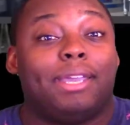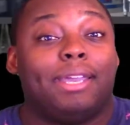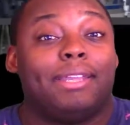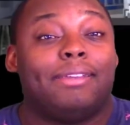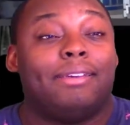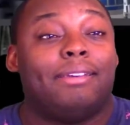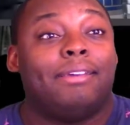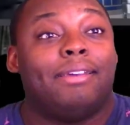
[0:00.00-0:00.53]
we
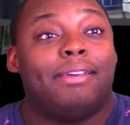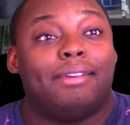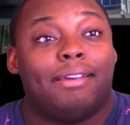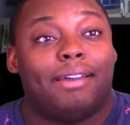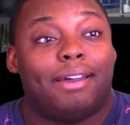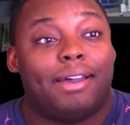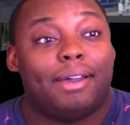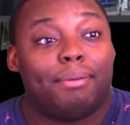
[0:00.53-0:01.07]
get
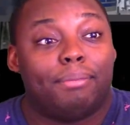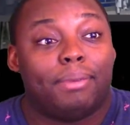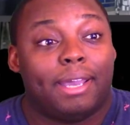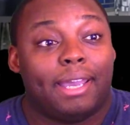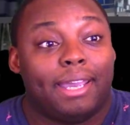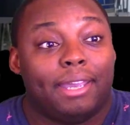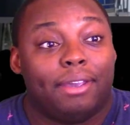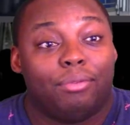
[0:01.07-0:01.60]

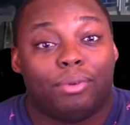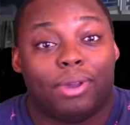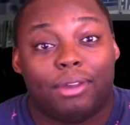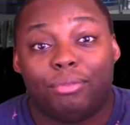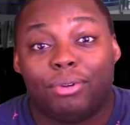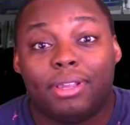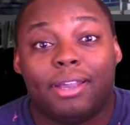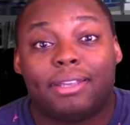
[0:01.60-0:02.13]
a
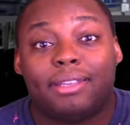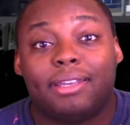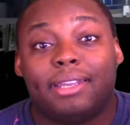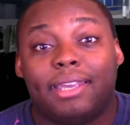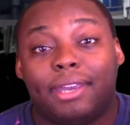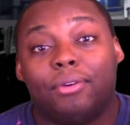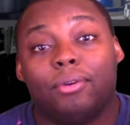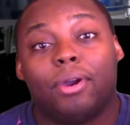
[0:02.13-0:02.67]

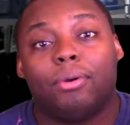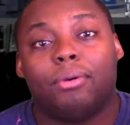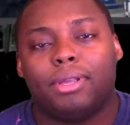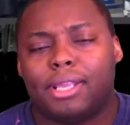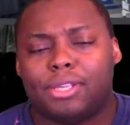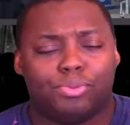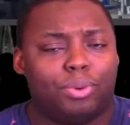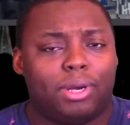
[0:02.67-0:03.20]
reluctant hero.
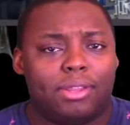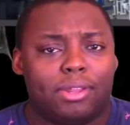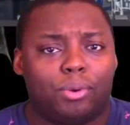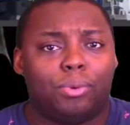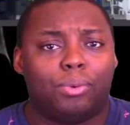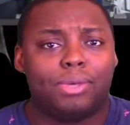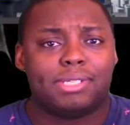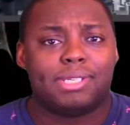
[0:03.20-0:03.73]
And that's one of the
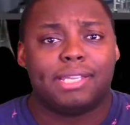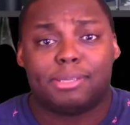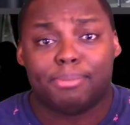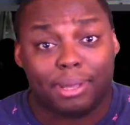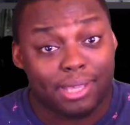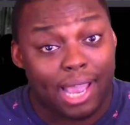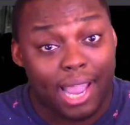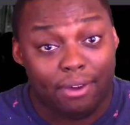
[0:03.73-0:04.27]
coolest things
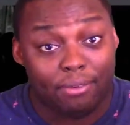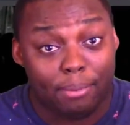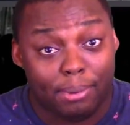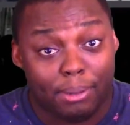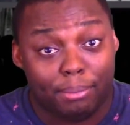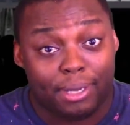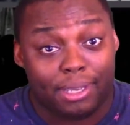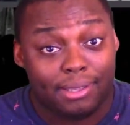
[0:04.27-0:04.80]
about the High
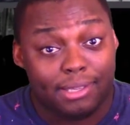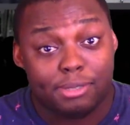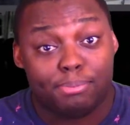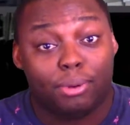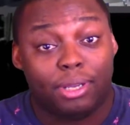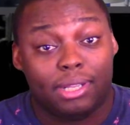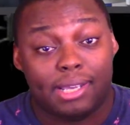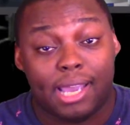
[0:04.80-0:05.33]
Republic at this
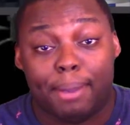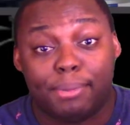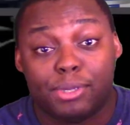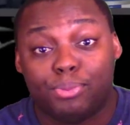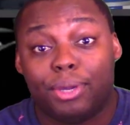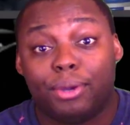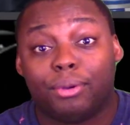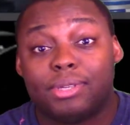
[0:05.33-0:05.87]
point in time
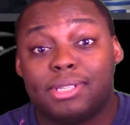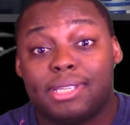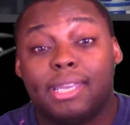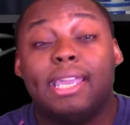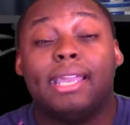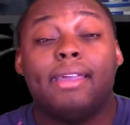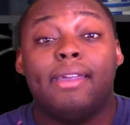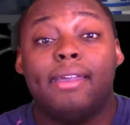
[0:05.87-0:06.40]
is we are
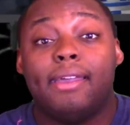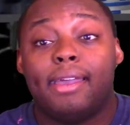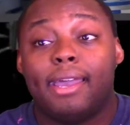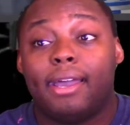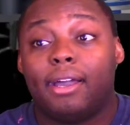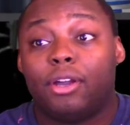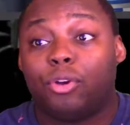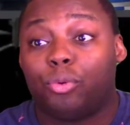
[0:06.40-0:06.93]
seeing
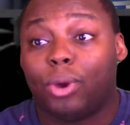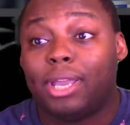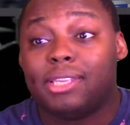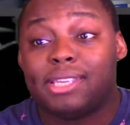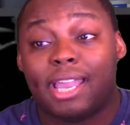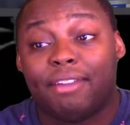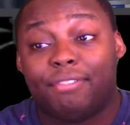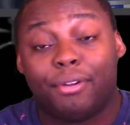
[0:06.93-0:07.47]

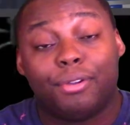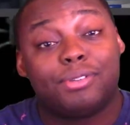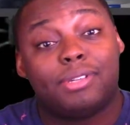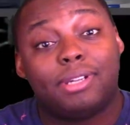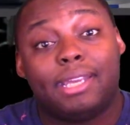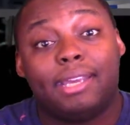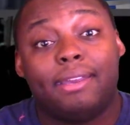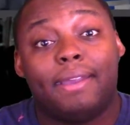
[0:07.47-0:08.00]
great
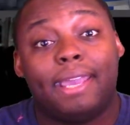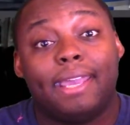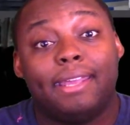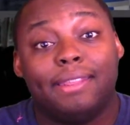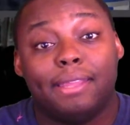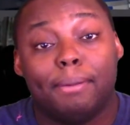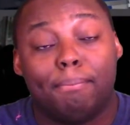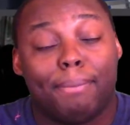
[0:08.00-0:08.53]
diversity
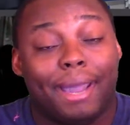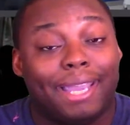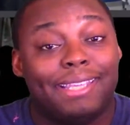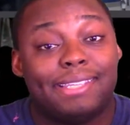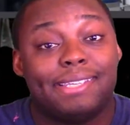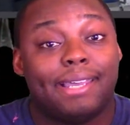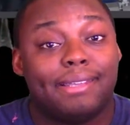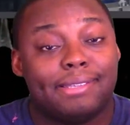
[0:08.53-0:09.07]
in the
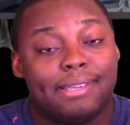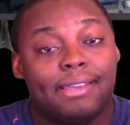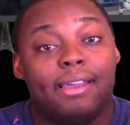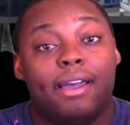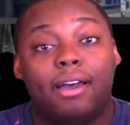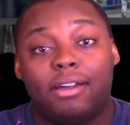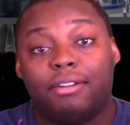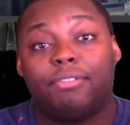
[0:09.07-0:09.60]
mindsets
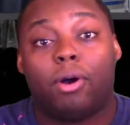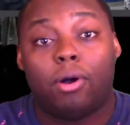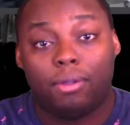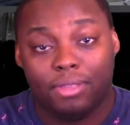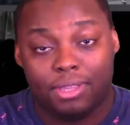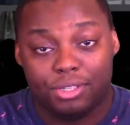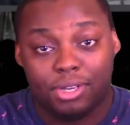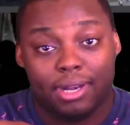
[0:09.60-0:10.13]
of
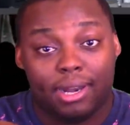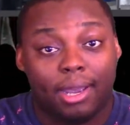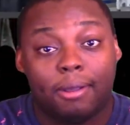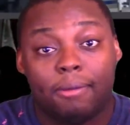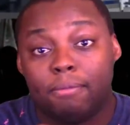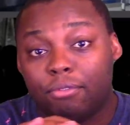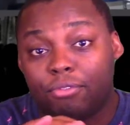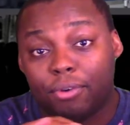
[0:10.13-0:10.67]
all the
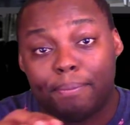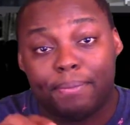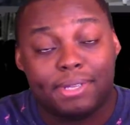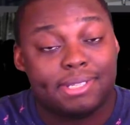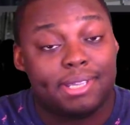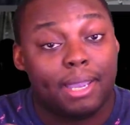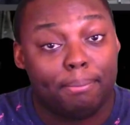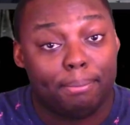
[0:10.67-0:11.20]
Jedi from
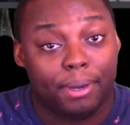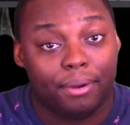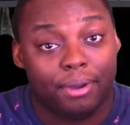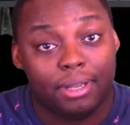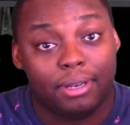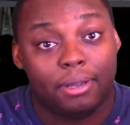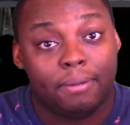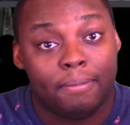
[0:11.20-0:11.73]
this time
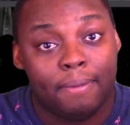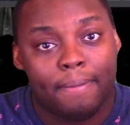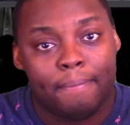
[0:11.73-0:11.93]
period.